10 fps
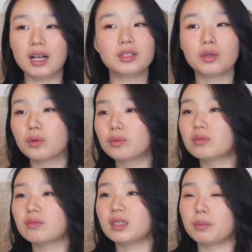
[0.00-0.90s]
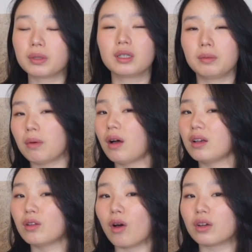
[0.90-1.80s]
I don't typically buy
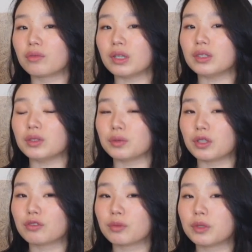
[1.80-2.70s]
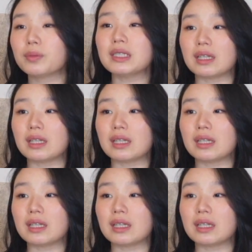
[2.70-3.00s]
a lot of ready-to-wear from Hermes.